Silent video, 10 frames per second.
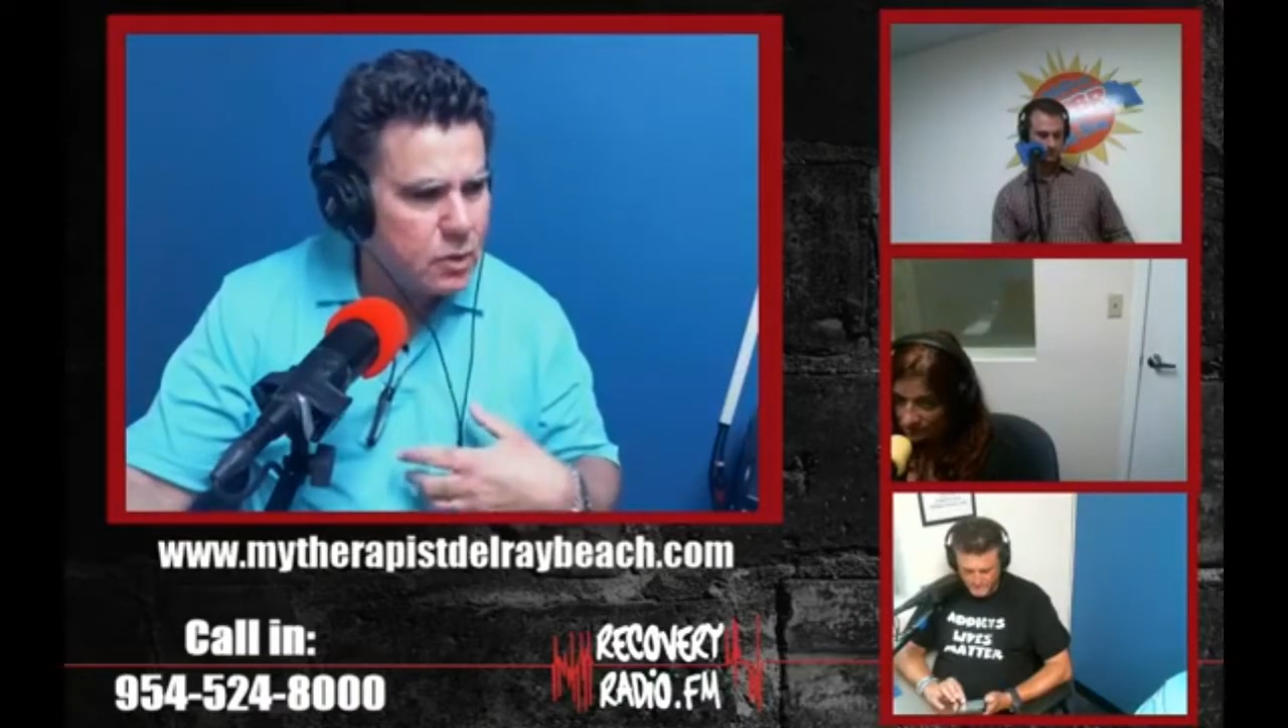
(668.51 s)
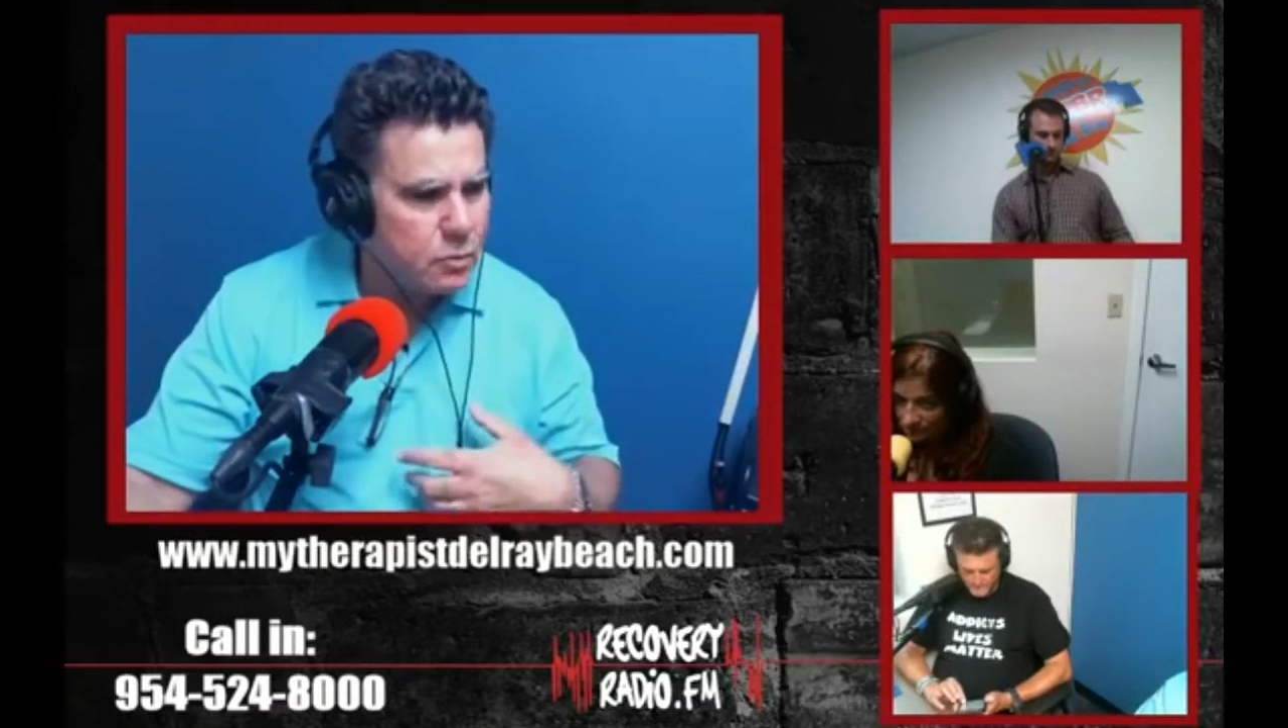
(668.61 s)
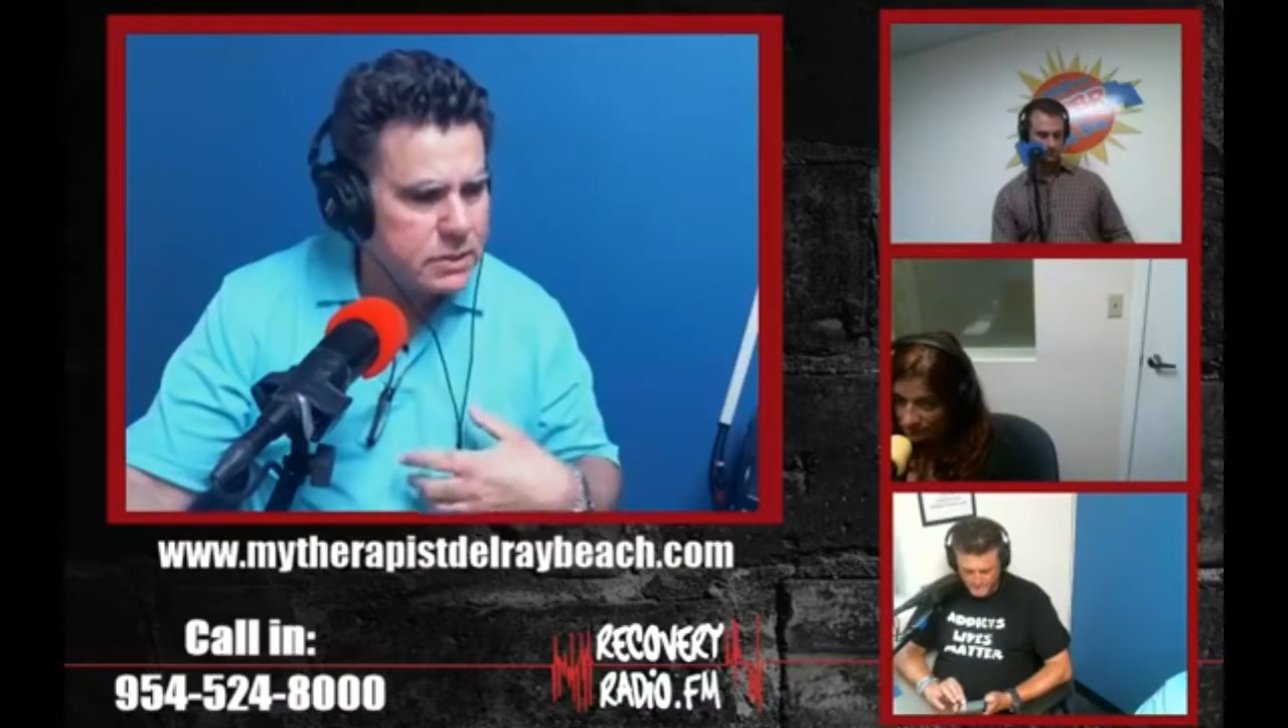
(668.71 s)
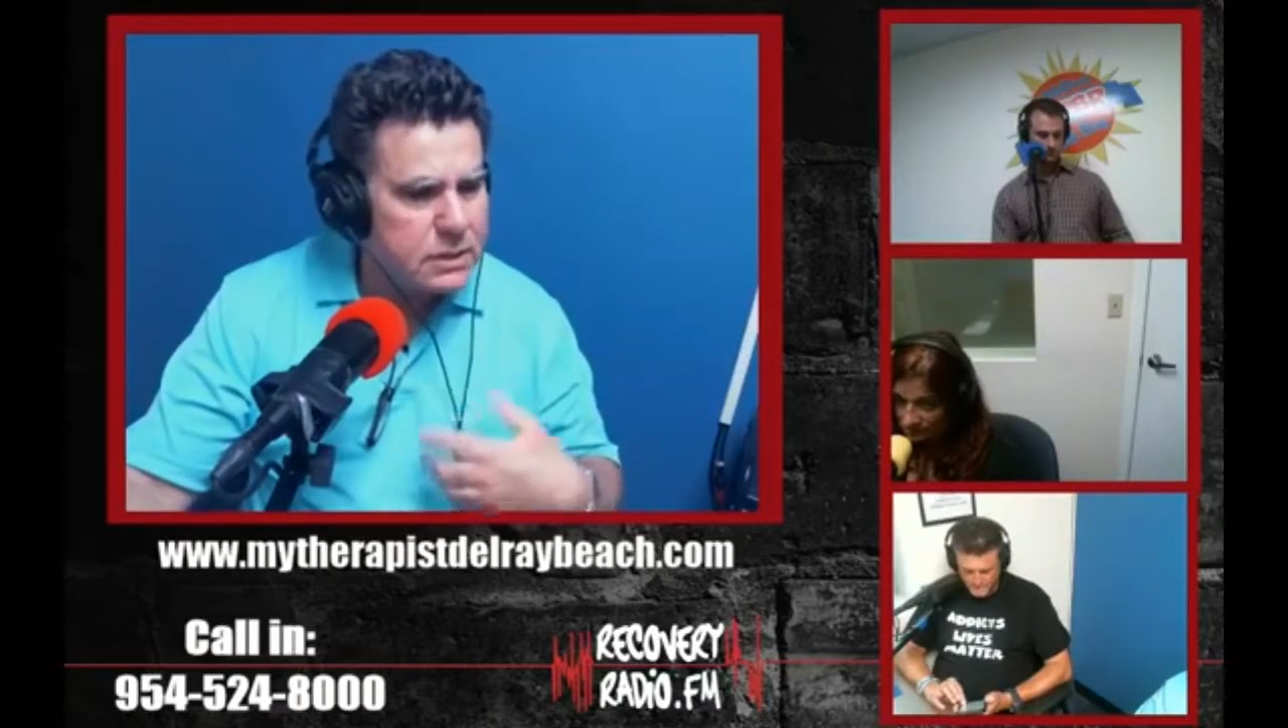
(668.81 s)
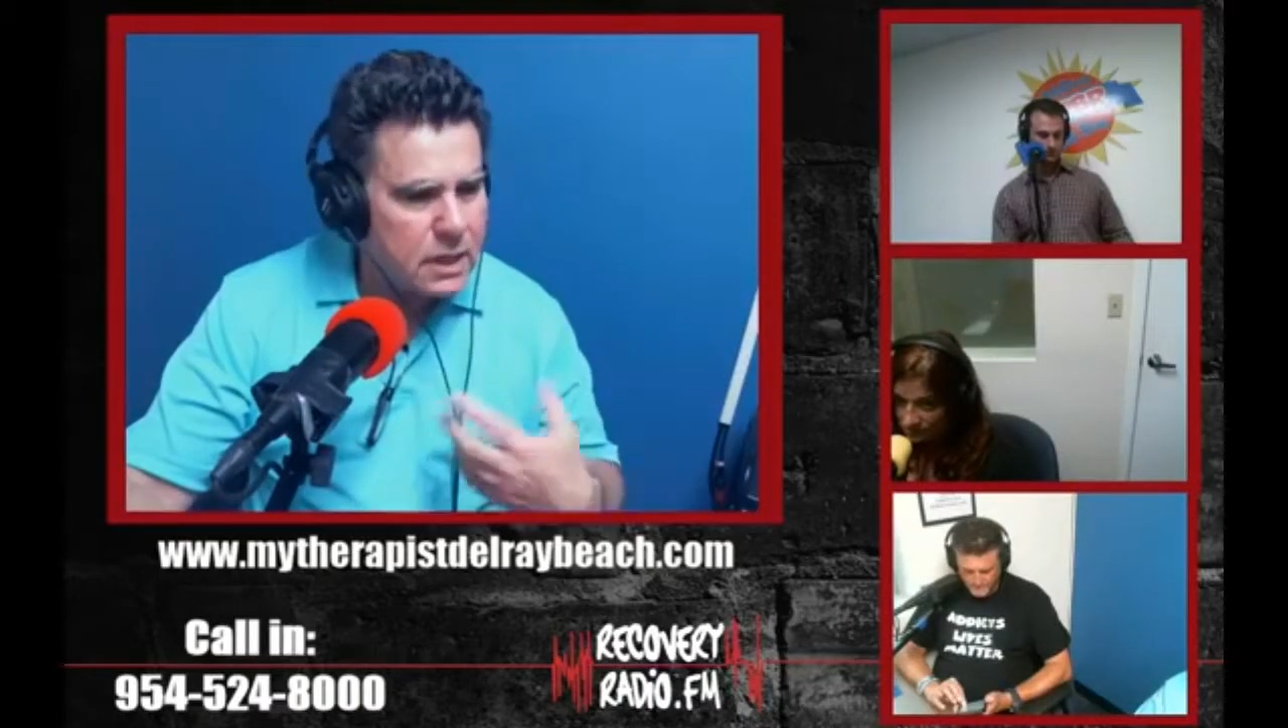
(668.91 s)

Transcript: open and